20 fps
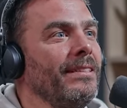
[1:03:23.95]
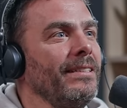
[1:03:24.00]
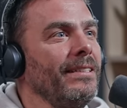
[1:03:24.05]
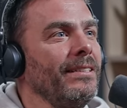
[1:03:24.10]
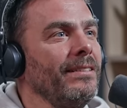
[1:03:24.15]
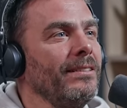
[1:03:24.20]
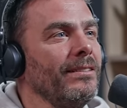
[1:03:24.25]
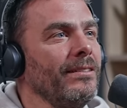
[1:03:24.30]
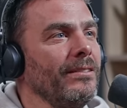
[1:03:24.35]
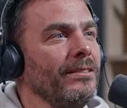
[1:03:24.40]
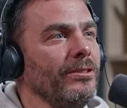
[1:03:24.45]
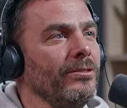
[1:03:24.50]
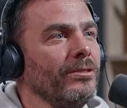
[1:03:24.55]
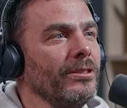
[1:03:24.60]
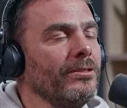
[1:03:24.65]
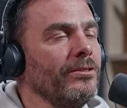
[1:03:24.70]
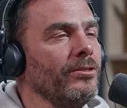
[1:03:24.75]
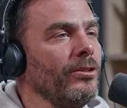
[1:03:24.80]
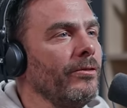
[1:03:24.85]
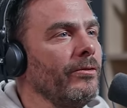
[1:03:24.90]
and you
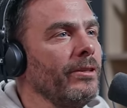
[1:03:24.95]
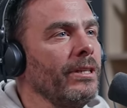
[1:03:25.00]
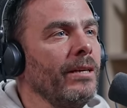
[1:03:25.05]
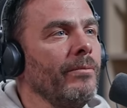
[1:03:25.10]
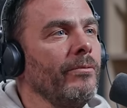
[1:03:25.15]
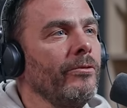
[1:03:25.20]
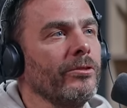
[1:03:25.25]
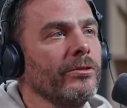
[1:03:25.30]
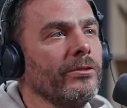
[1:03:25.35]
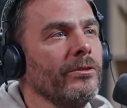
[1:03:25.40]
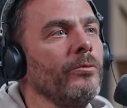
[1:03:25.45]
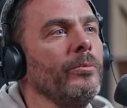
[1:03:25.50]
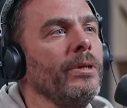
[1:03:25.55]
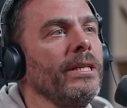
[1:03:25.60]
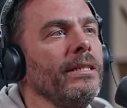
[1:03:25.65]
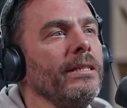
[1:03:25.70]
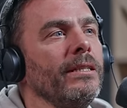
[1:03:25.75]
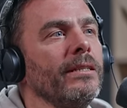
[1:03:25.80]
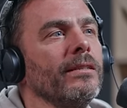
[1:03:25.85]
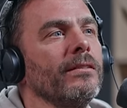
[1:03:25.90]
are serving him for so
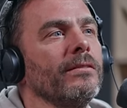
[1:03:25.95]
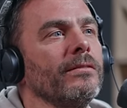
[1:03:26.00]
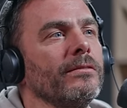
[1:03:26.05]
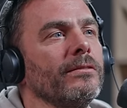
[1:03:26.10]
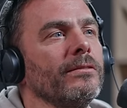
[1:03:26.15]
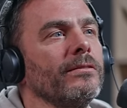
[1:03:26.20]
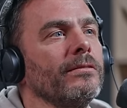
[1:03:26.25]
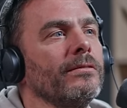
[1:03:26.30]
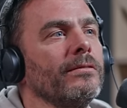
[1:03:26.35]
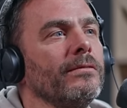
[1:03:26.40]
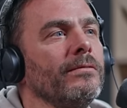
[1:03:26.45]
many years, just.